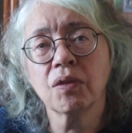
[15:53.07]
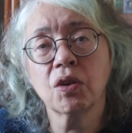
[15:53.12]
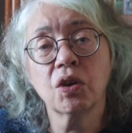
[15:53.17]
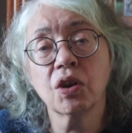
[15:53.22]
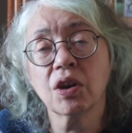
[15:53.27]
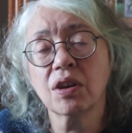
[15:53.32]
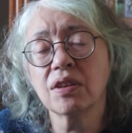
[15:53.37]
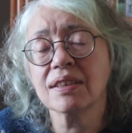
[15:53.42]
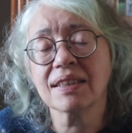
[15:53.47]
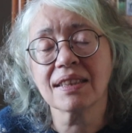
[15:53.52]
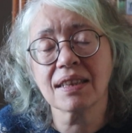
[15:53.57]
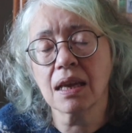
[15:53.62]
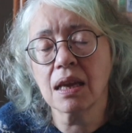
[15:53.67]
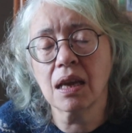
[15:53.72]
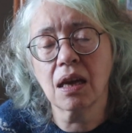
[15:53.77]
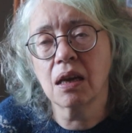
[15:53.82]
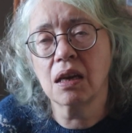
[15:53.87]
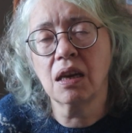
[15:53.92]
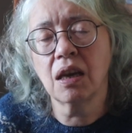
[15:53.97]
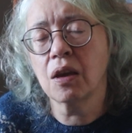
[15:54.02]
You don't
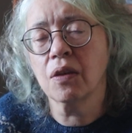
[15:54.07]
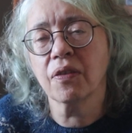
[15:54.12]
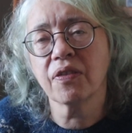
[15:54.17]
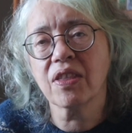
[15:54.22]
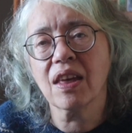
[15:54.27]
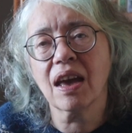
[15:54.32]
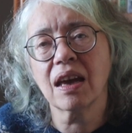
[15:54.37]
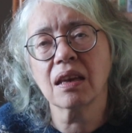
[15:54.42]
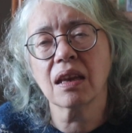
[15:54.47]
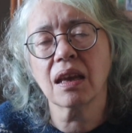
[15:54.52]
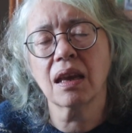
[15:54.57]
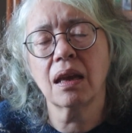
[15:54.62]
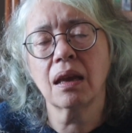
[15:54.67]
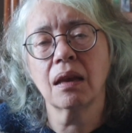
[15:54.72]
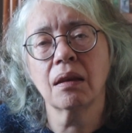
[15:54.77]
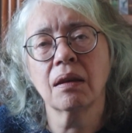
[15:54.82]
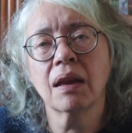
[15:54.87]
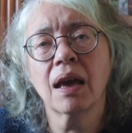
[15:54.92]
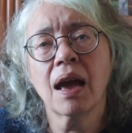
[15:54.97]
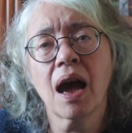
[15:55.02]
see any of that
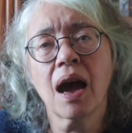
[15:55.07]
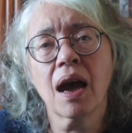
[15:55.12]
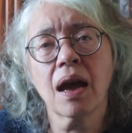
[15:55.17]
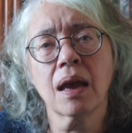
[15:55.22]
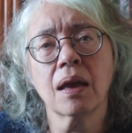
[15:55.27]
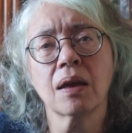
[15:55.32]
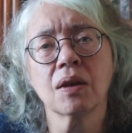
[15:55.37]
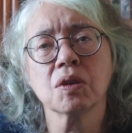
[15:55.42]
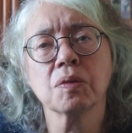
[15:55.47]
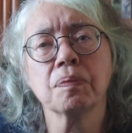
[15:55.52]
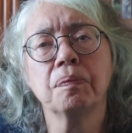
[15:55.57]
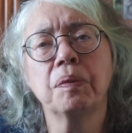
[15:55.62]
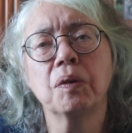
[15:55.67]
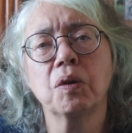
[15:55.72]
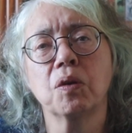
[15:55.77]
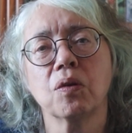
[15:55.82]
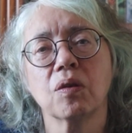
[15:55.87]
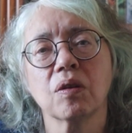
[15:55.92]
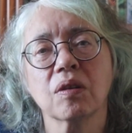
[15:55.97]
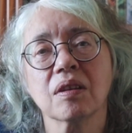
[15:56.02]
in Heyer's
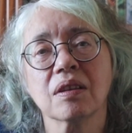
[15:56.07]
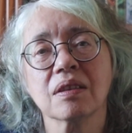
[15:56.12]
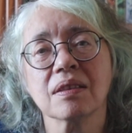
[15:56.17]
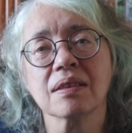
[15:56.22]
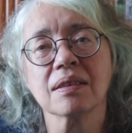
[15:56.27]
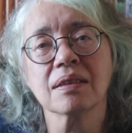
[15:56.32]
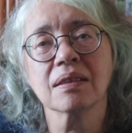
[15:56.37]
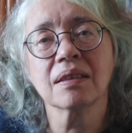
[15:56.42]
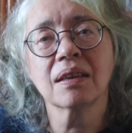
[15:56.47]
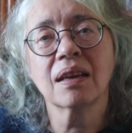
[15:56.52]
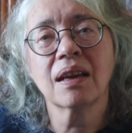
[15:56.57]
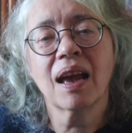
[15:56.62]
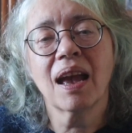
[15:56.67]
books.